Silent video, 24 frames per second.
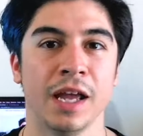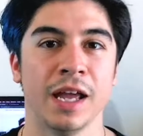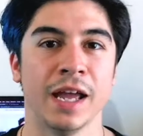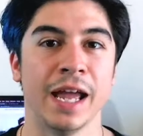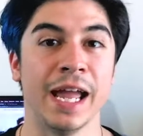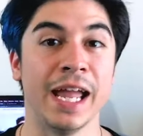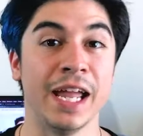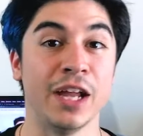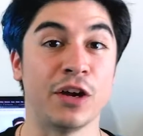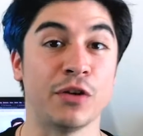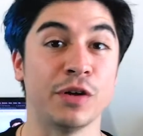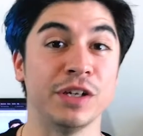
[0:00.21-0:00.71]

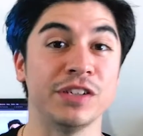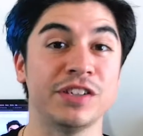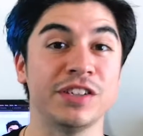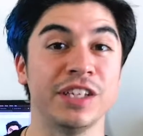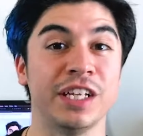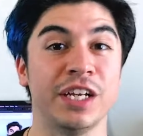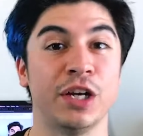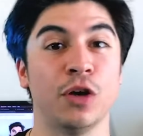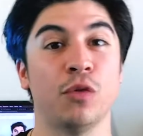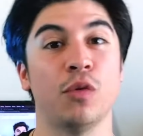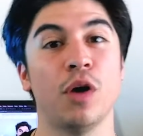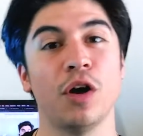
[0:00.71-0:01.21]
Hey, Chris Lee
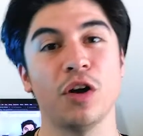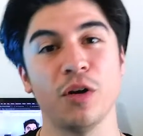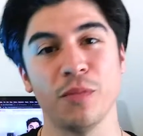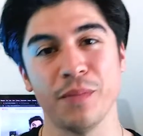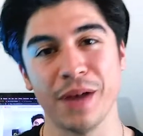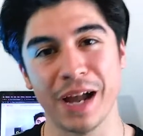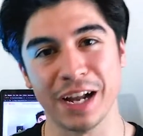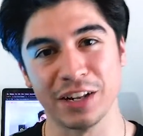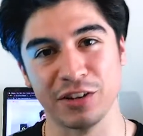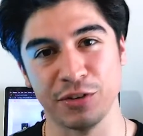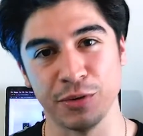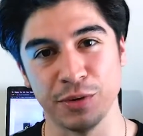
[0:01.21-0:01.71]
here. Welcome
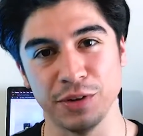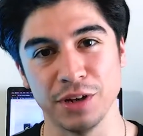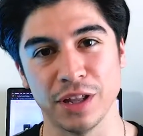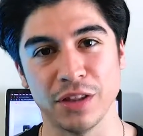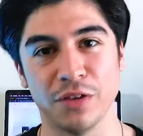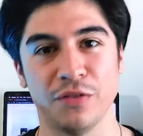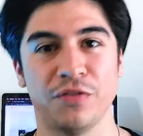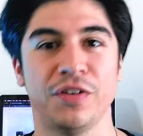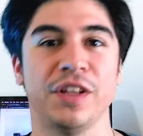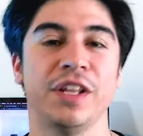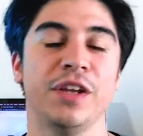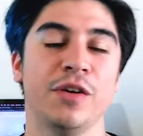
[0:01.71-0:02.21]
back to another
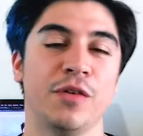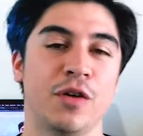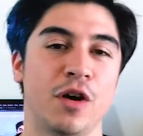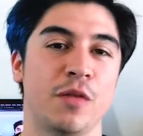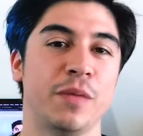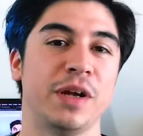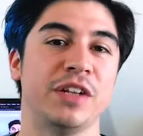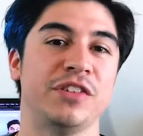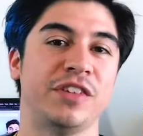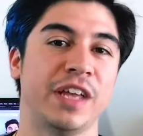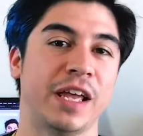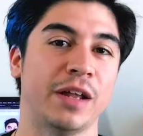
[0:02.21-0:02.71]
video on
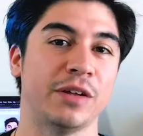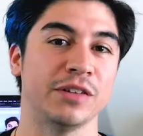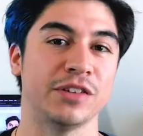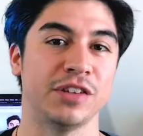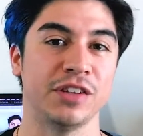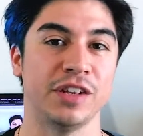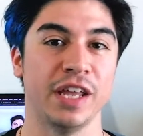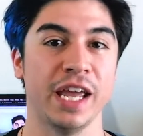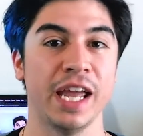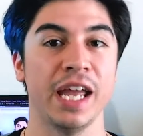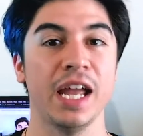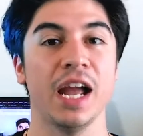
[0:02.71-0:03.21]
my channel.
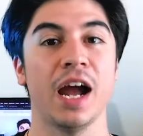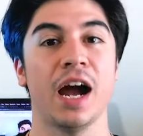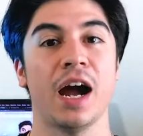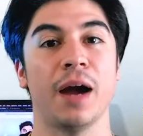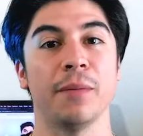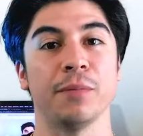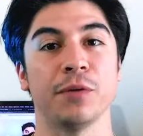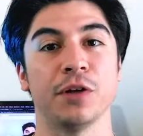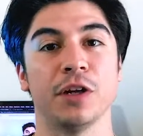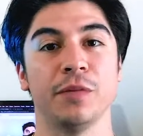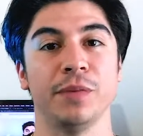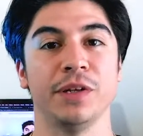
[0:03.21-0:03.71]
Today,
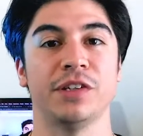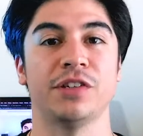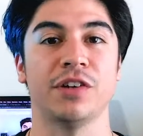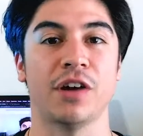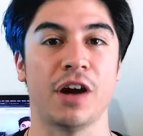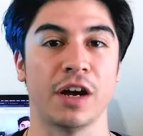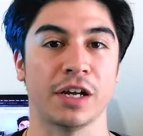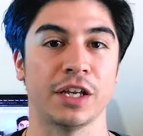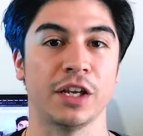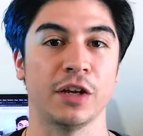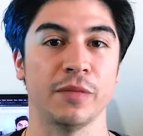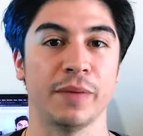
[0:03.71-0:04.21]
I'm going to be
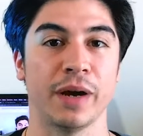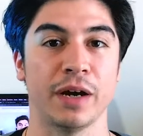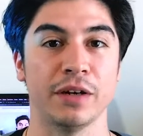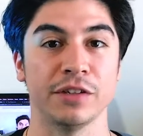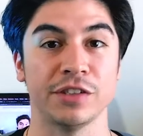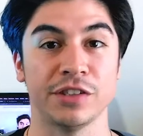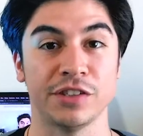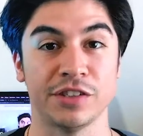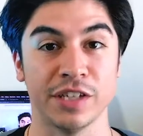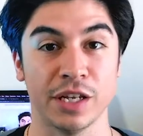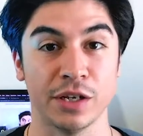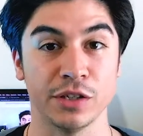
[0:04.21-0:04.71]
talking about
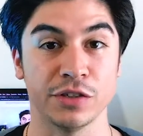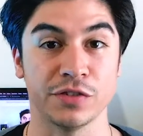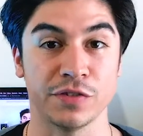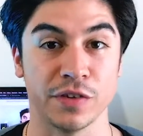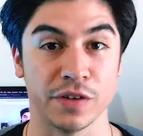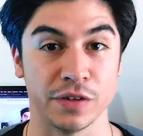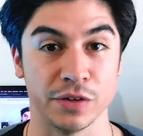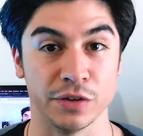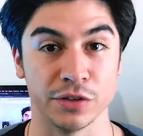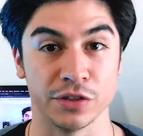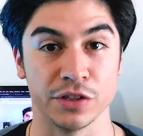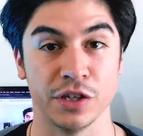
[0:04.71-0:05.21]
sales
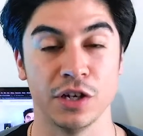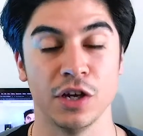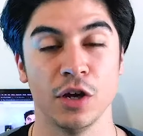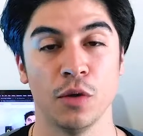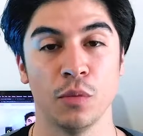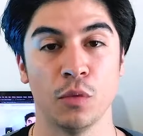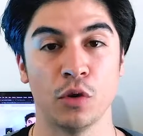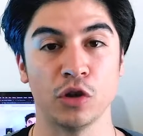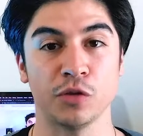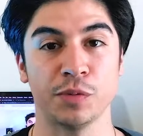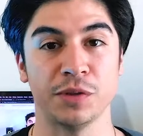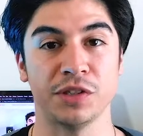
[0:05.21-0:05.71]
funnels.
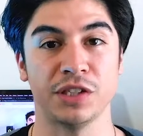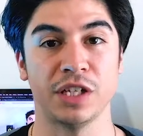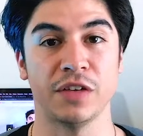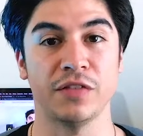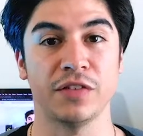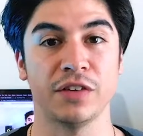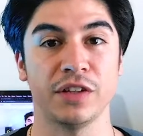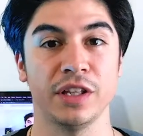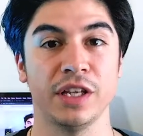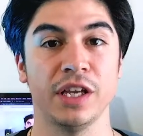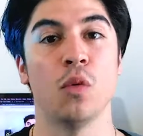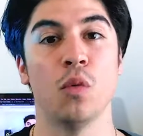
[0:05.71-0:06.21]
More
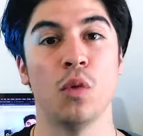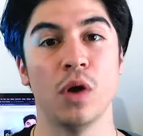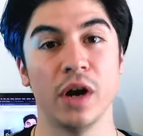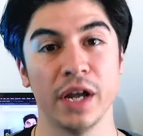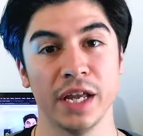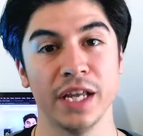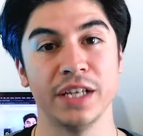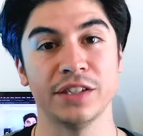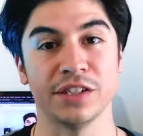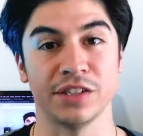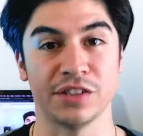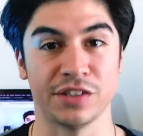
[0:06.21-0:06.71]
specifically, what
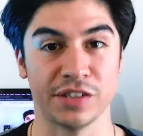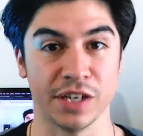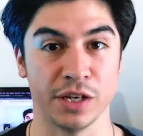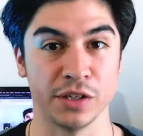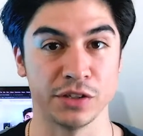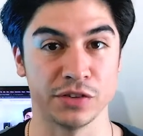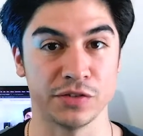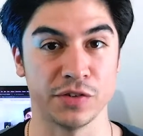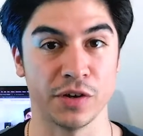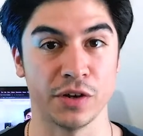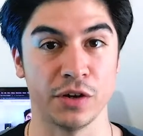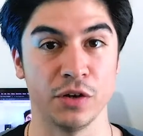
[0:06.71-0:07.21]
is a
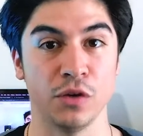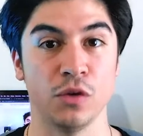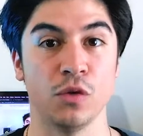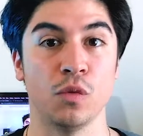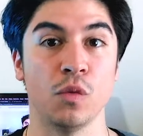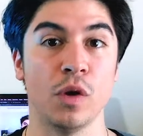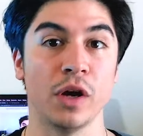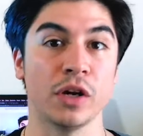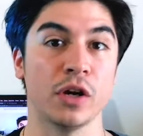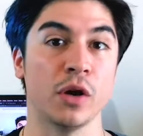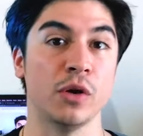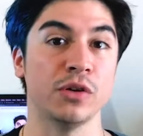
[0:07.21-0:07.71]
sales funnel?
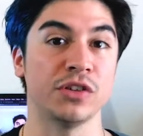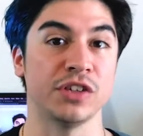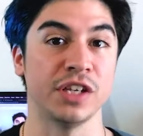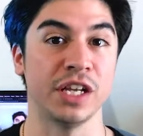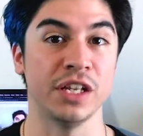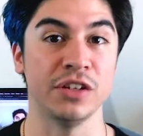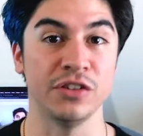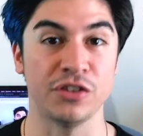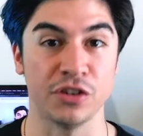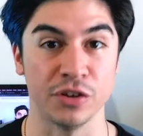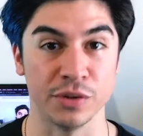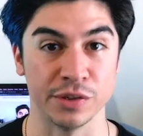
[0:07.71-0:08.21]
What goes
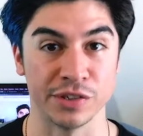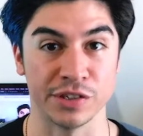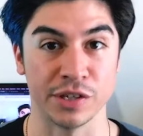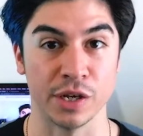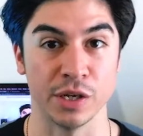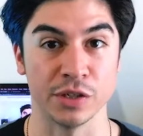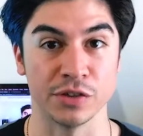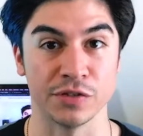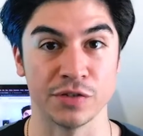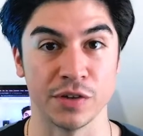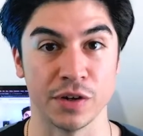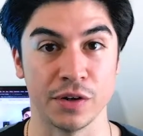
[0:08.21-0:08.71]
into a
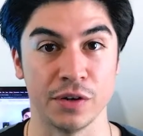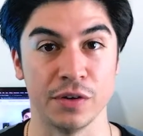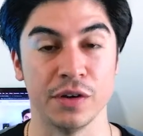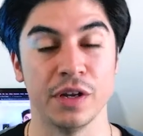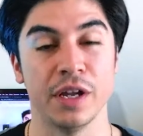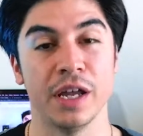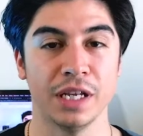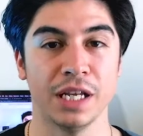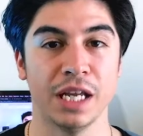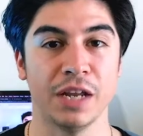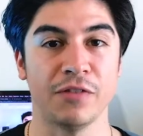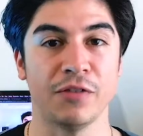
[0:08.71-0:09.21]
sales funnel?
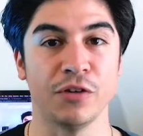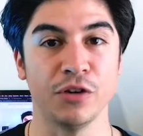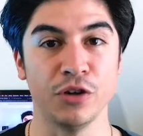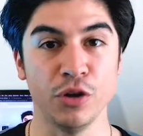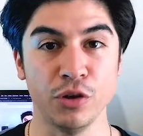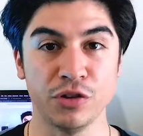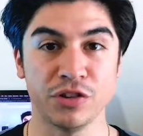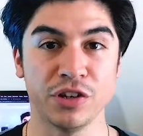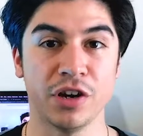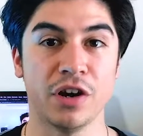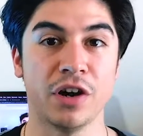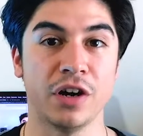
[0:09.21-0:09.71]
If you're new
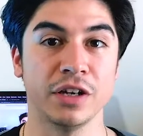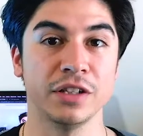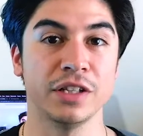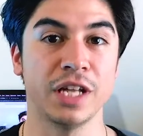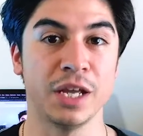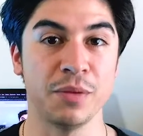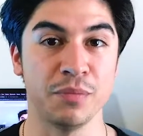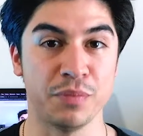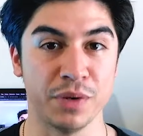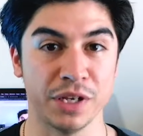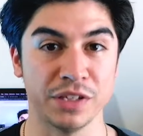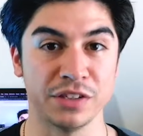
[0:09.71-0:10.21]
to
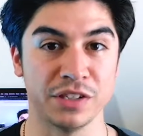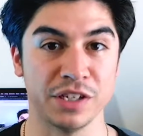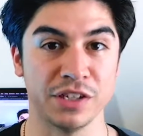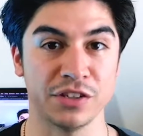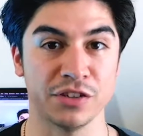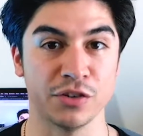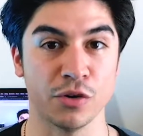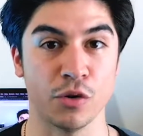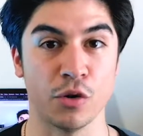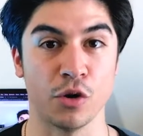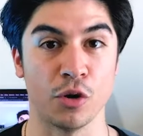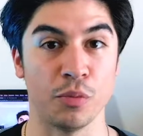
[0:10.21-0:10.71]
online
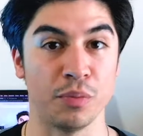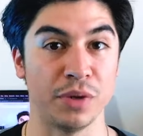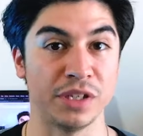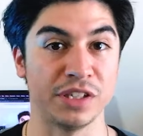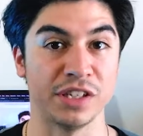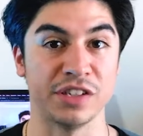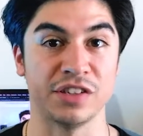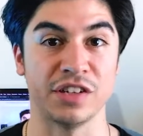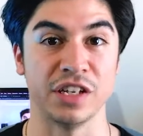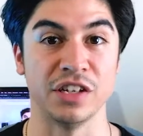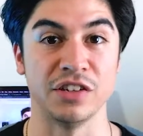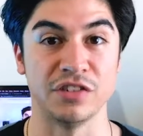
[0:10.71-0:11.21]
business or
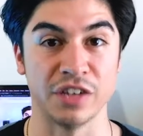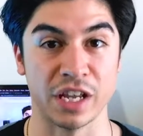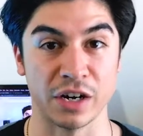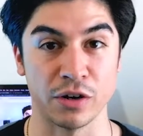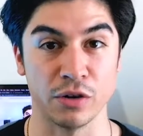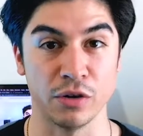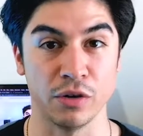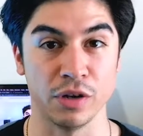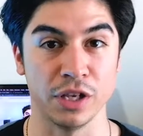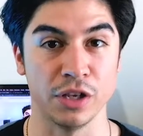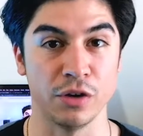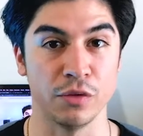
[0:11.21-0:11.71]
business in
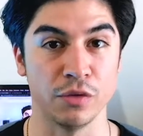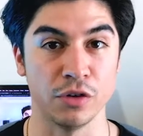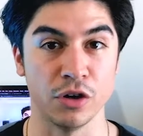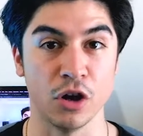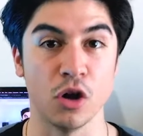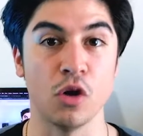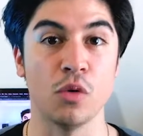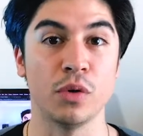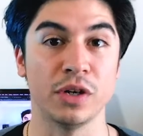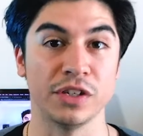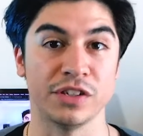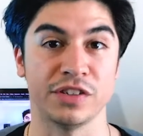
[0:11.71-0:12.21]
general and you don't
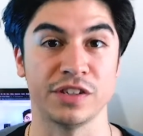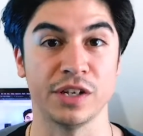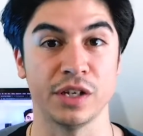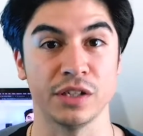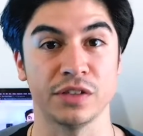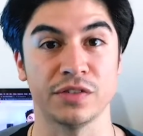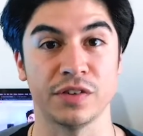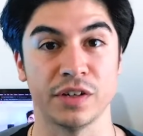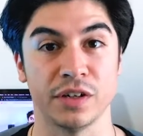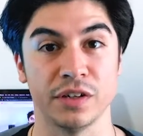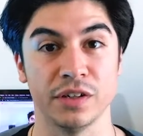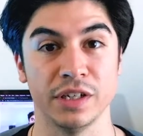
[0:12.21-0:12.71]
know what a
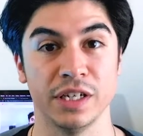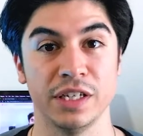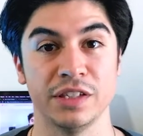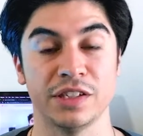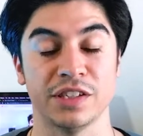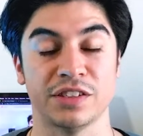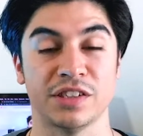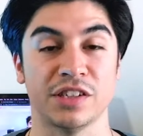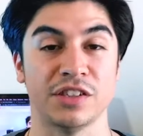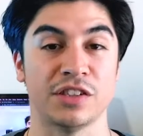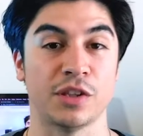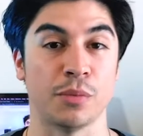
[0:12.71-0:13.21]
sales funnel is,
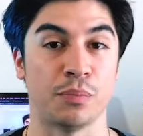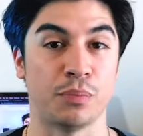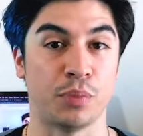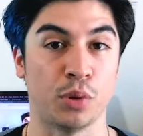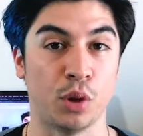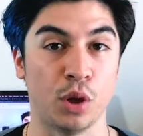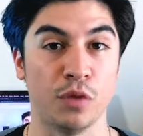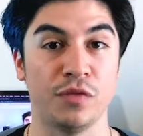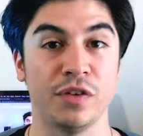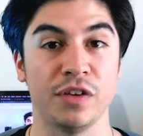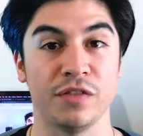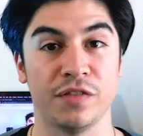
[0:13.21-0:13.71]
this is the
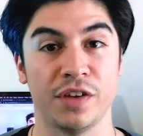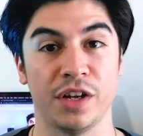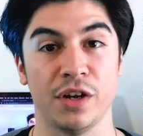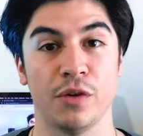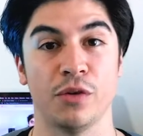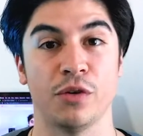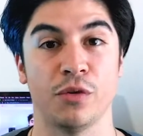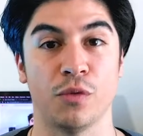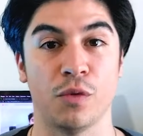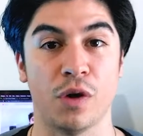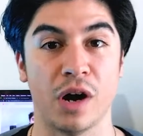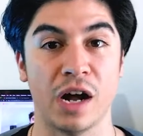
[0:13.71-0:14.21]
perfect video
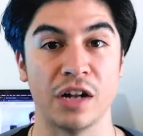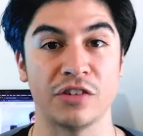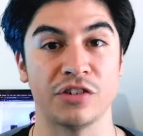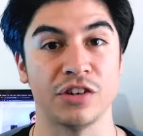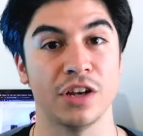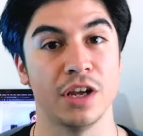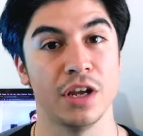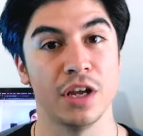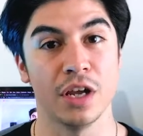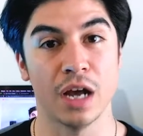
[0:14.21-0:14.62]
to watch.